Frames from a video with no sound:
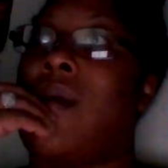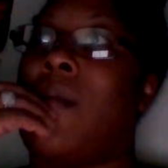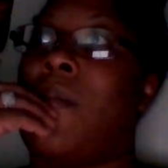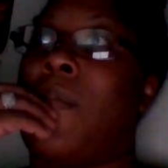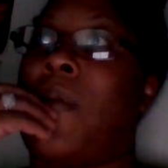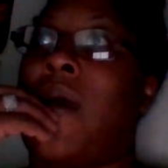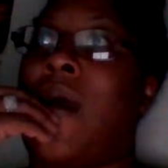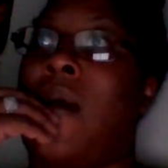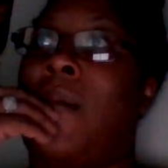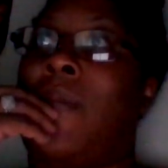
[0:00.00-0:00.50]

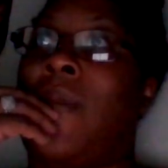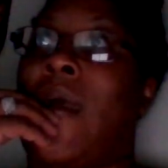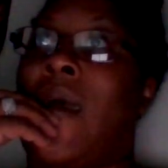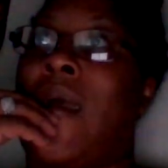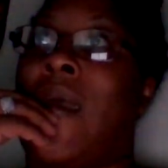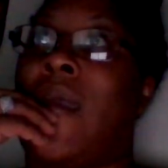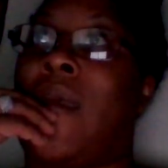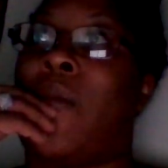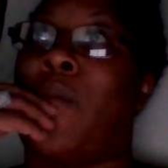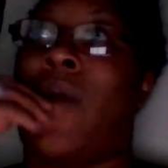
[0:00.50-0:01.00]
but I'm
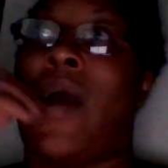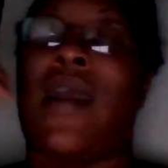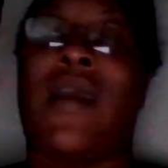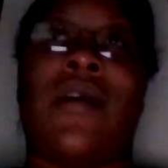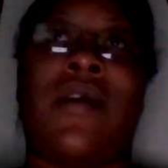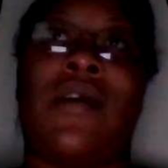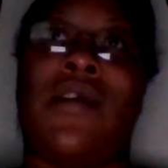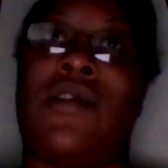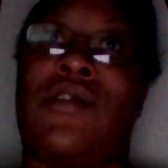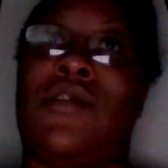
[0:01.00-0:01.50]
like, why
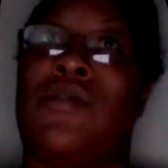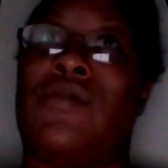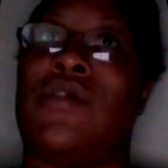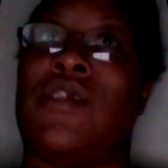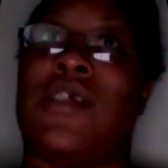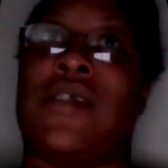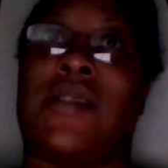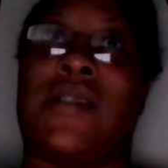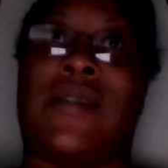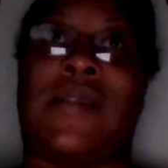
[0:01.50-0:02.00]
couldn't you
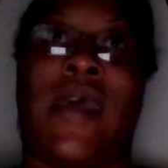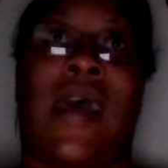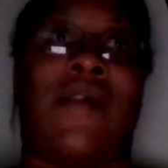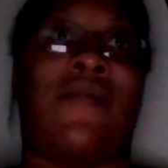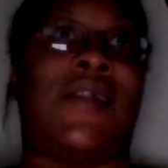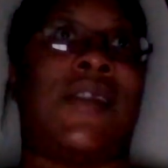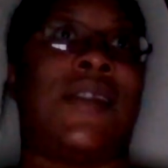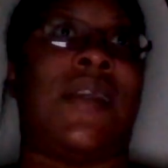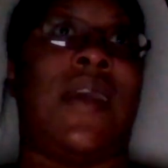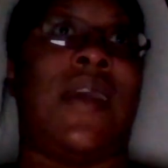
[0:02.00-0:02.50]
just have
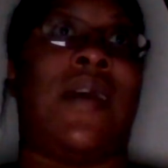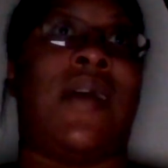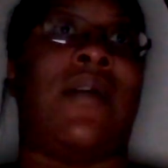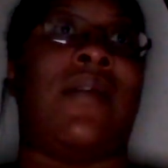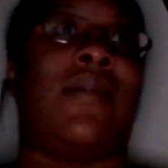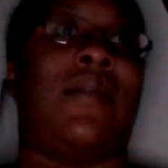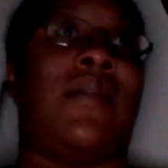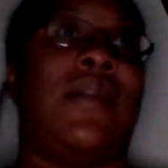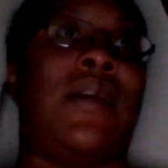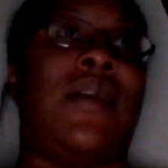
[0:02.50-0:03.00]
said
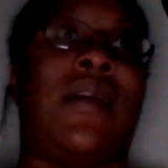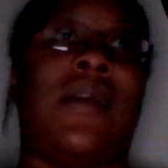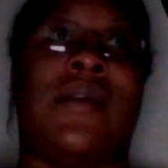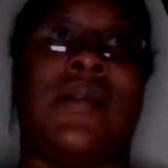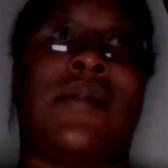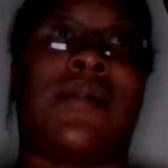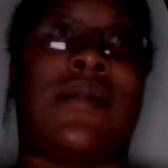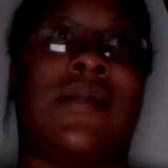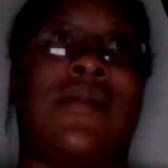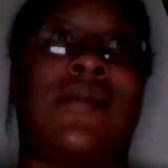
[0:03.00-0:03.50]

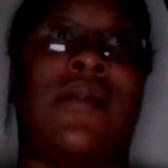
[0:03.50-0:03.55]
this?